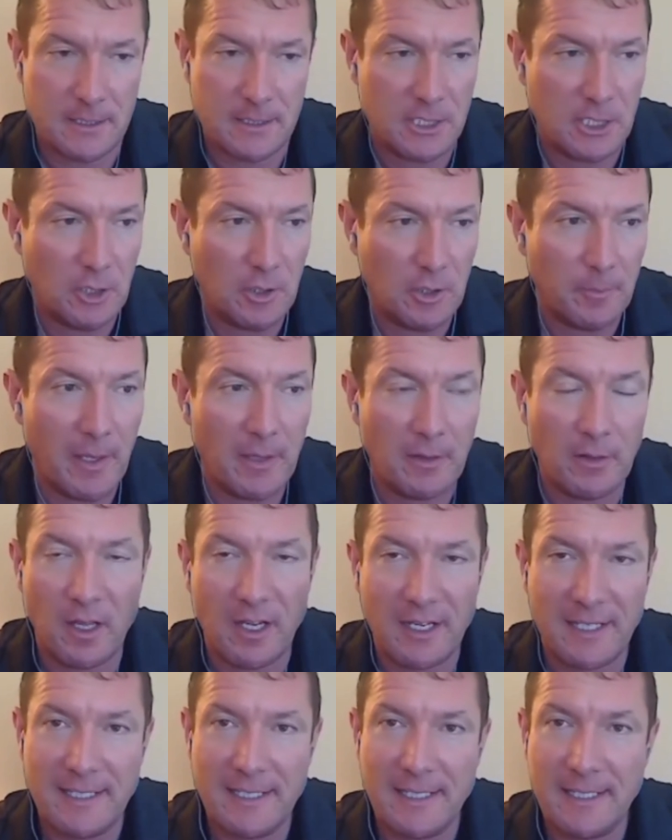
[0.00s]
she would have been
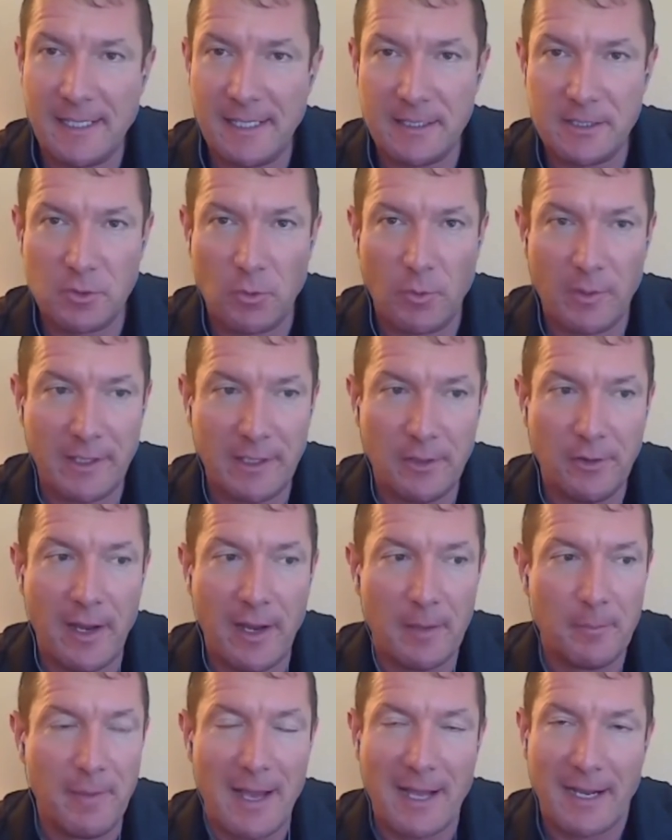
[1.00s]
lucky to get 20
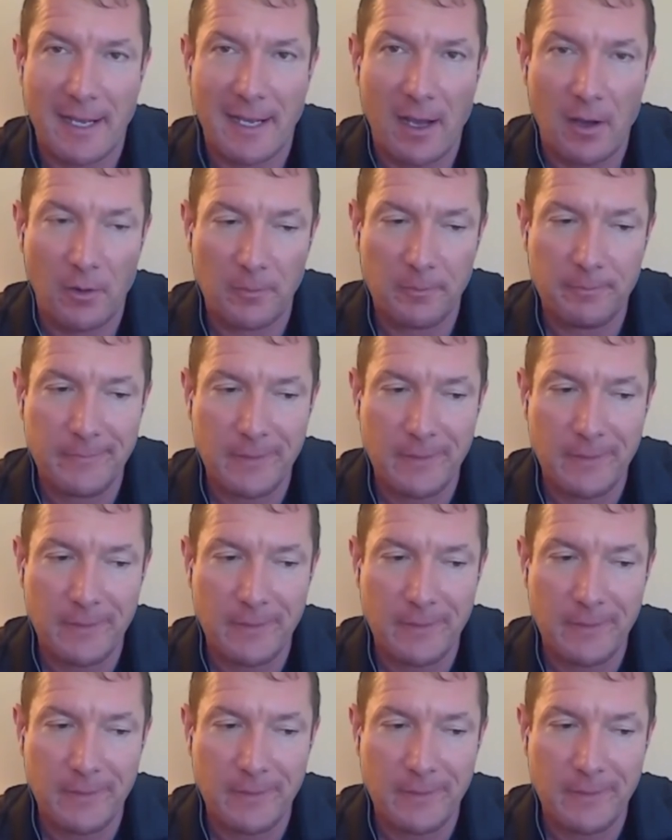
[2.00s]
grand back out.